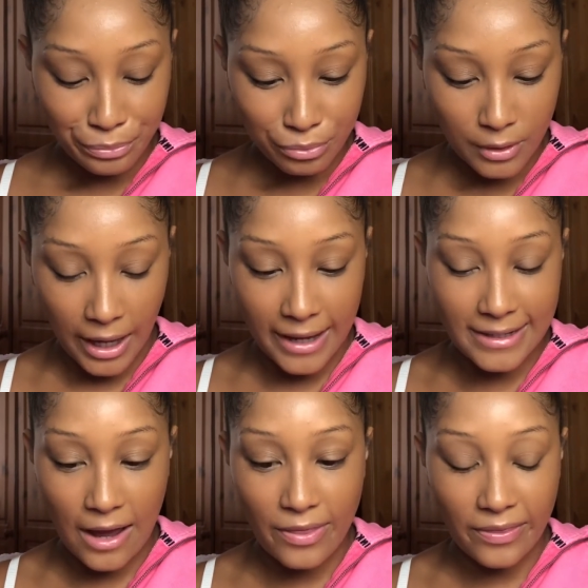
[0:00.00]
Okay,
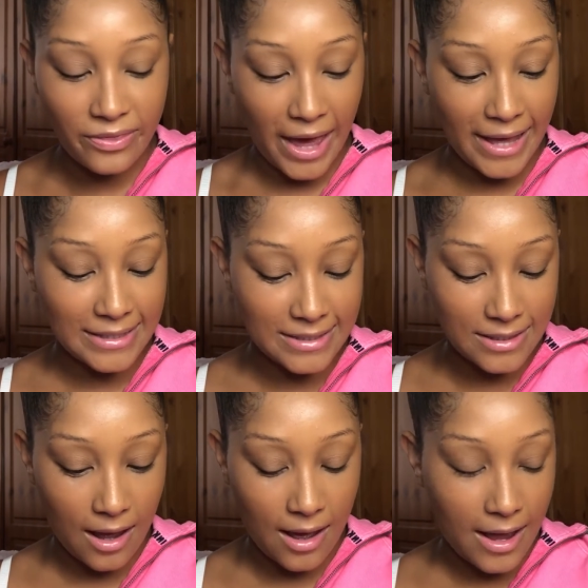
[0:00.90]
now that that is
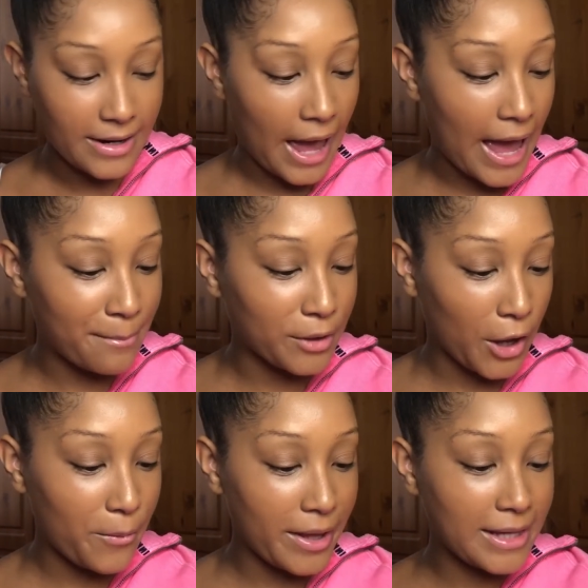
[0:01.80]
done, I'm
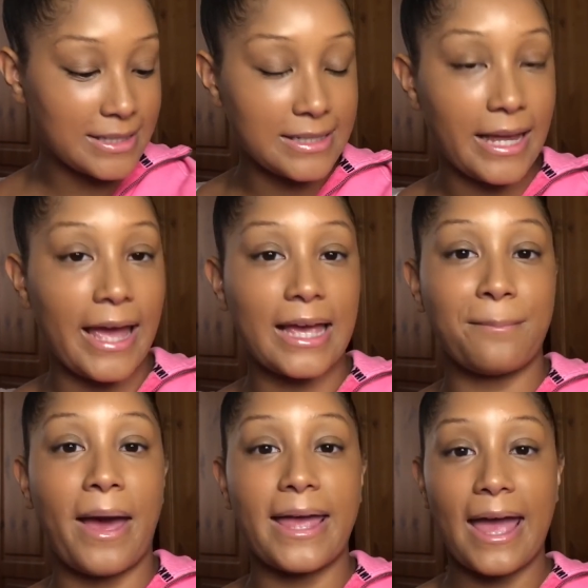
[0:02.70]
going to take
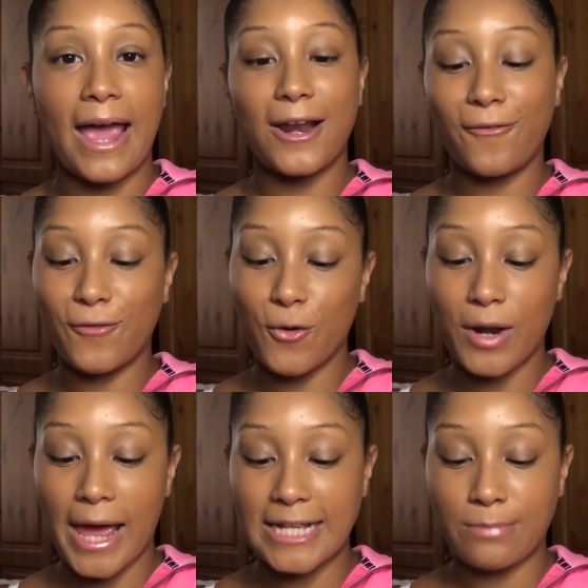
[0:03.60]
my Hello
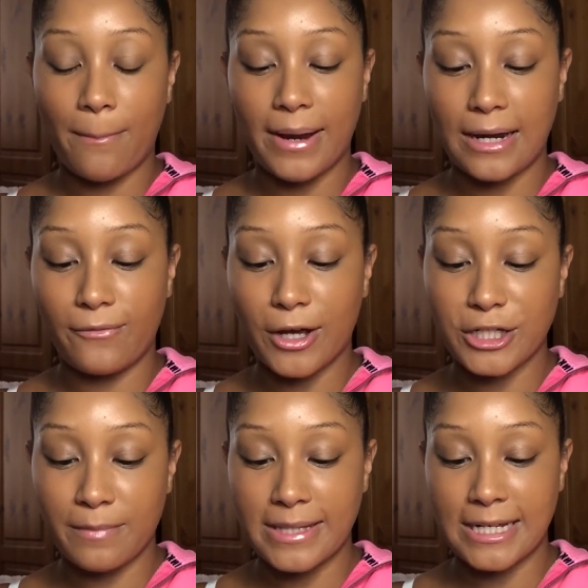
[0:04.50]
Flawless by Benefit
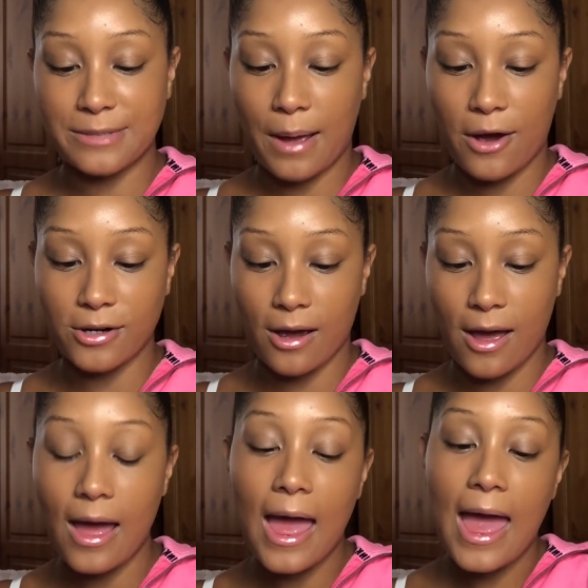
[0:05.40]
Cosmetics
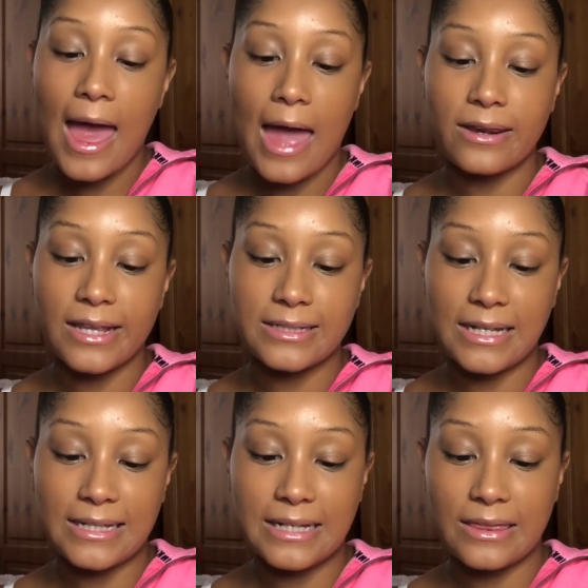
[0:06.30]
powder, and this
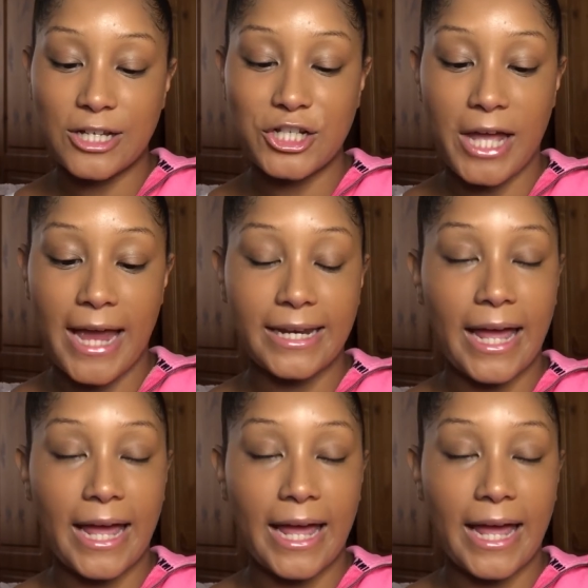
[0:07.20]
is in the shade